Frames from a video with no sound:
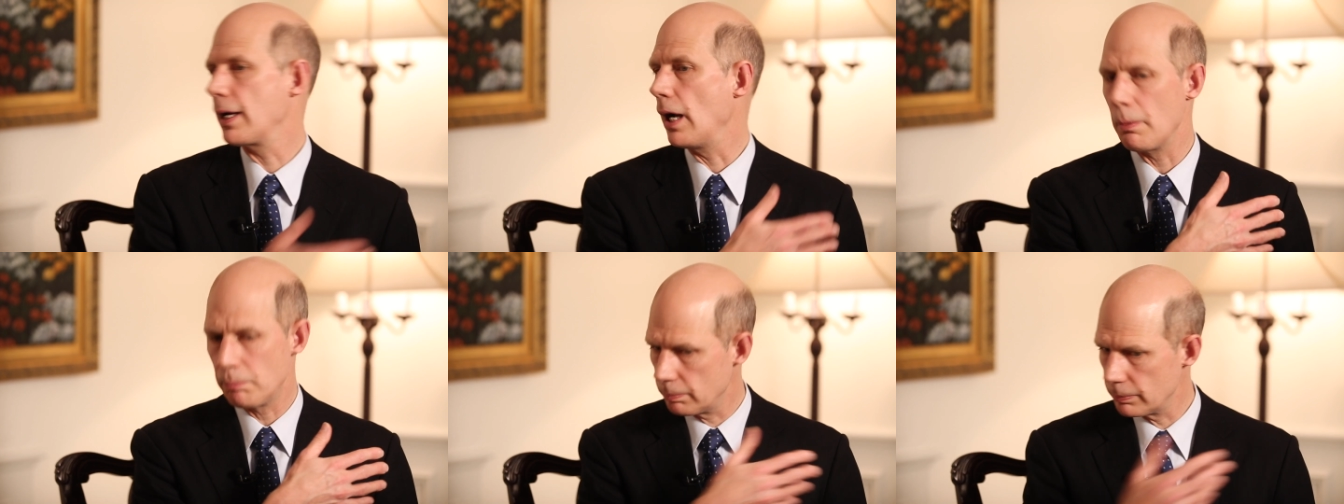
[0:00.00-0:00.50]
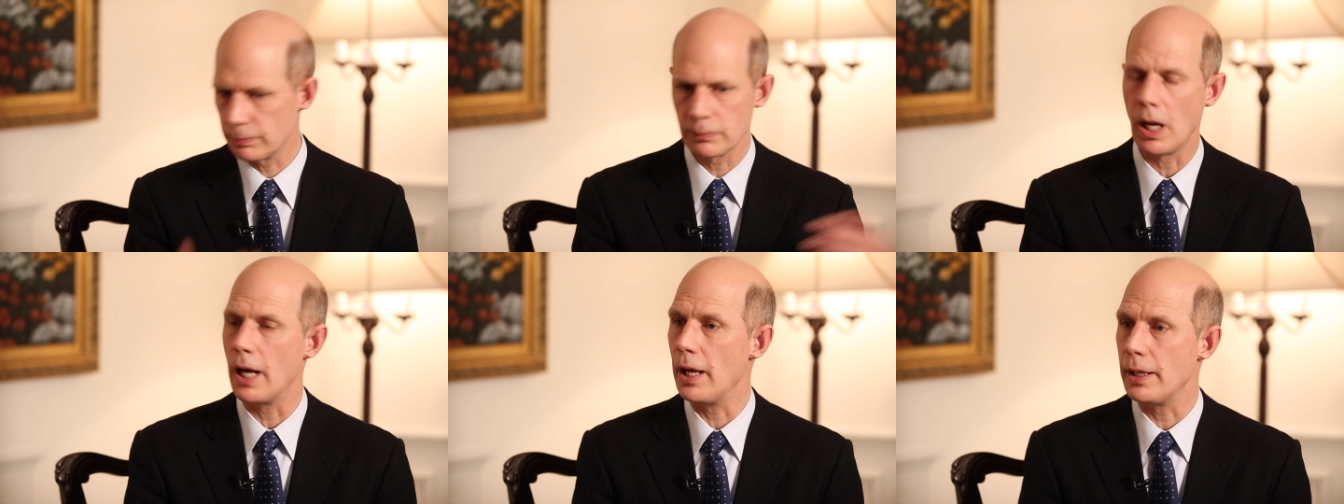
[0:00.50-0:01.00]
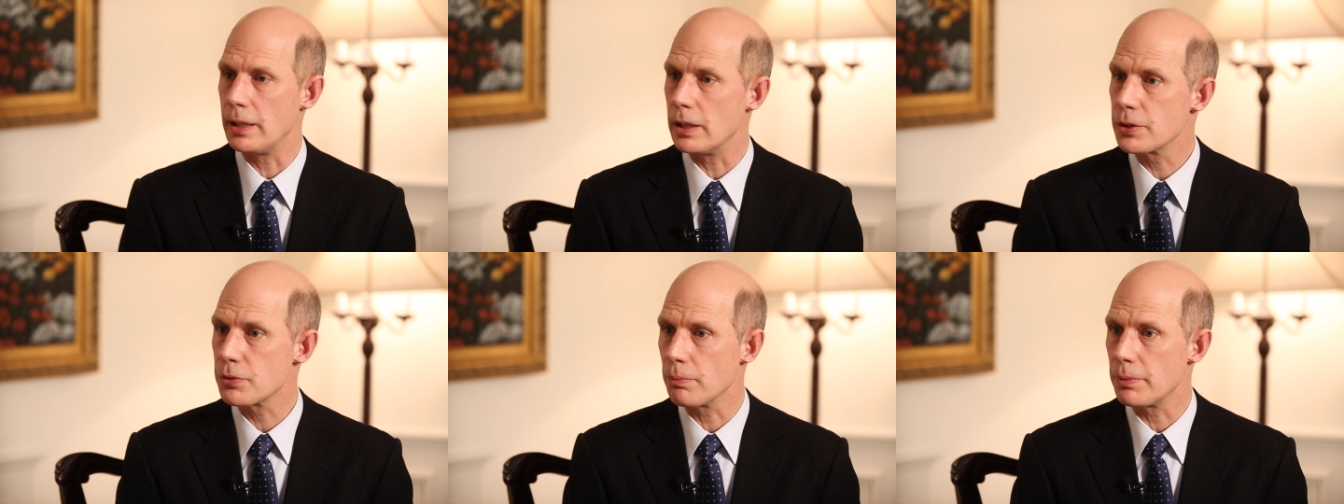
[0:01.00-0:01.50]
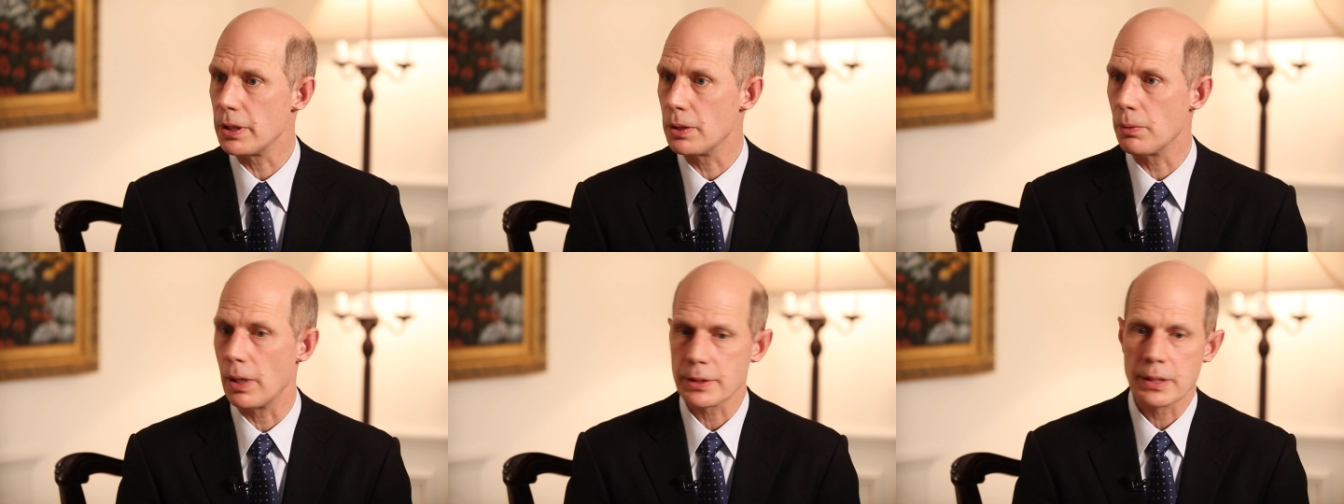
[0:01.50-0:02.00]
got ideas from the
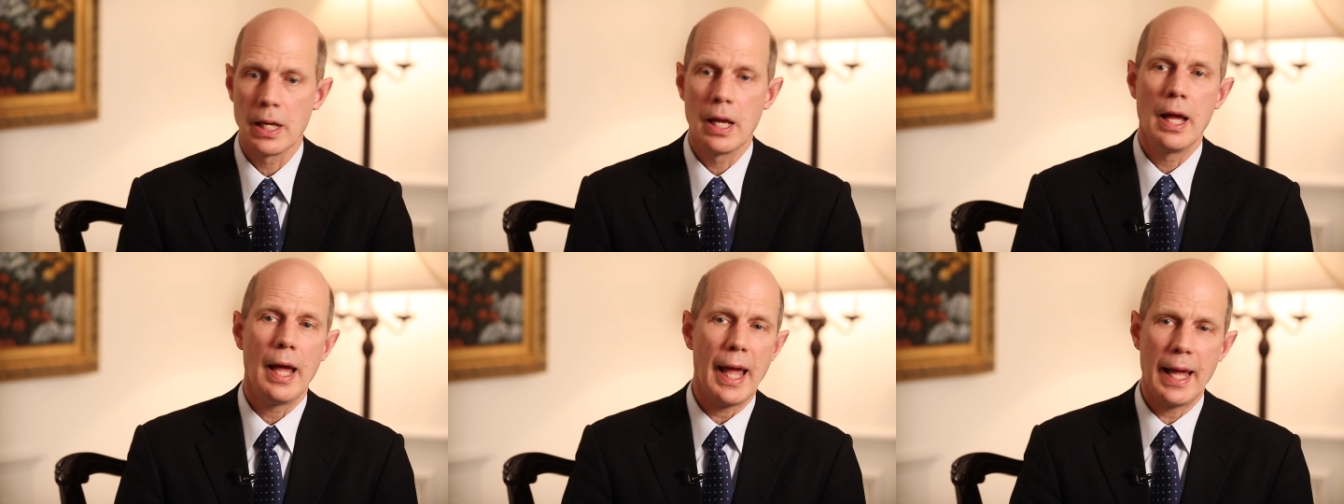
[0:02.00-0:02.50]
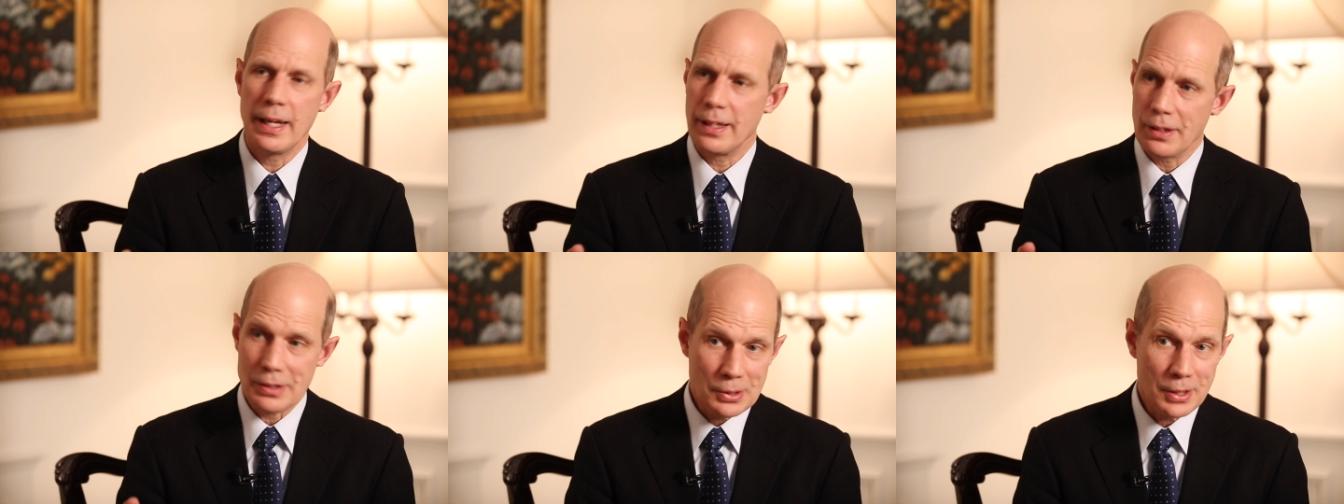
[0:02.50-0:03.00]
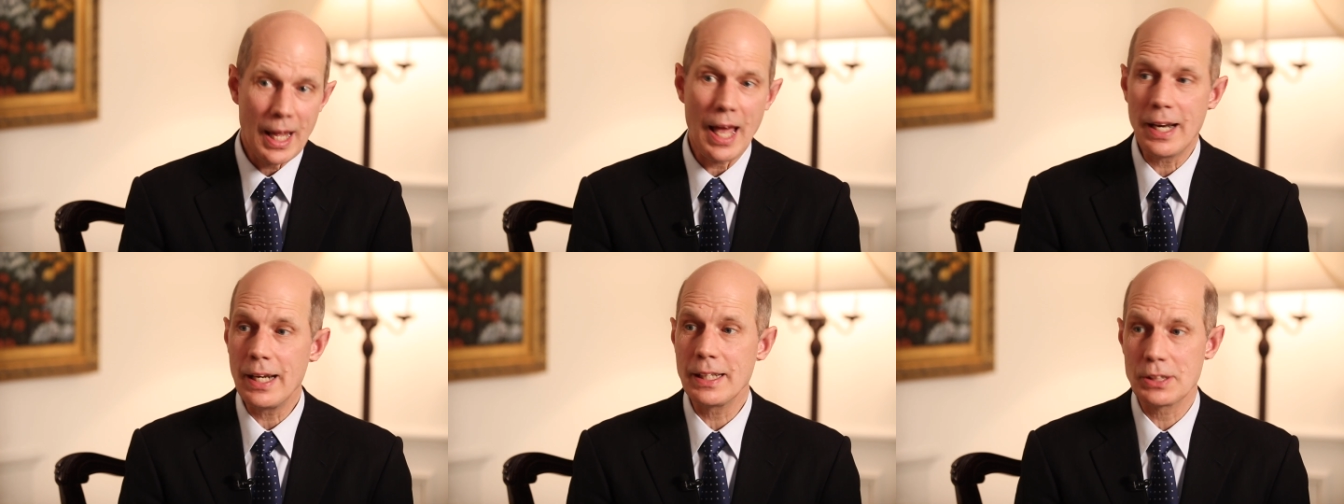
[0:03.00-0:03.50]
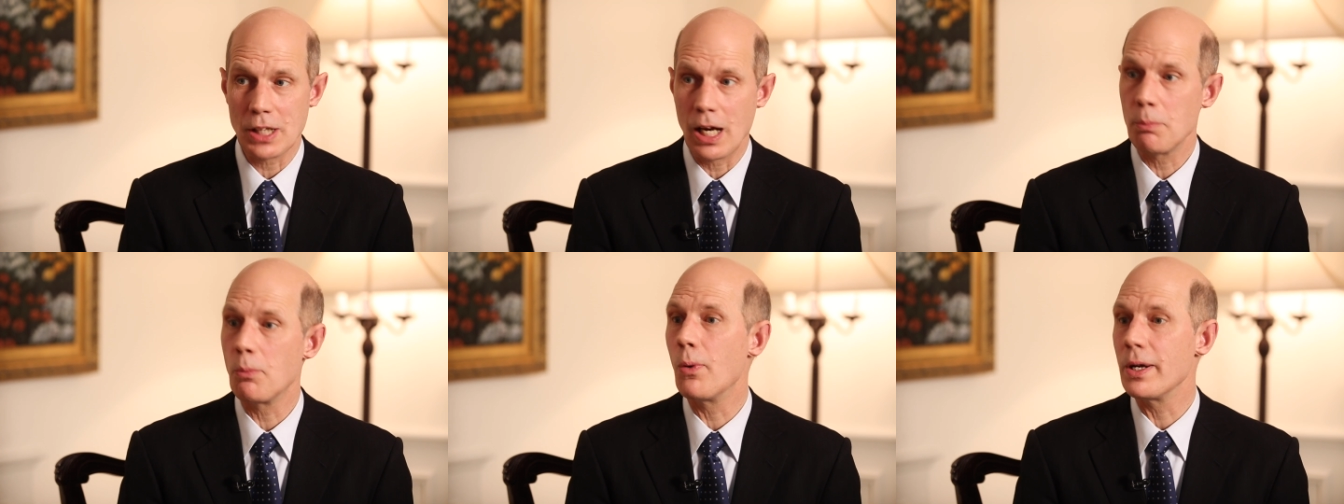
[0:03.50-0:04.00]
U.S. And so the editing
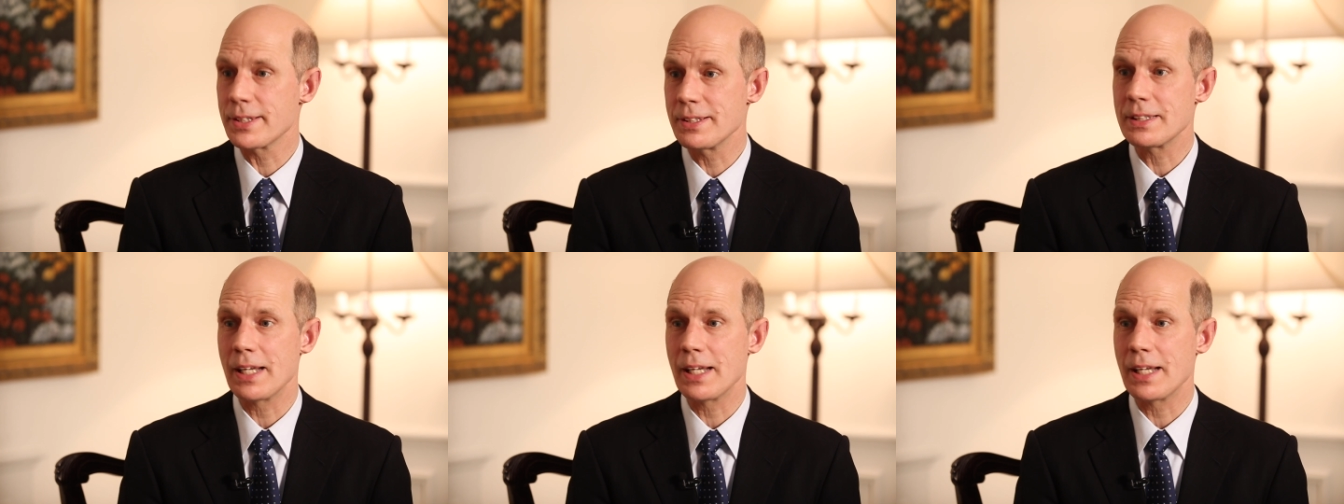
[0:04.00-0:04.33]
job wasn't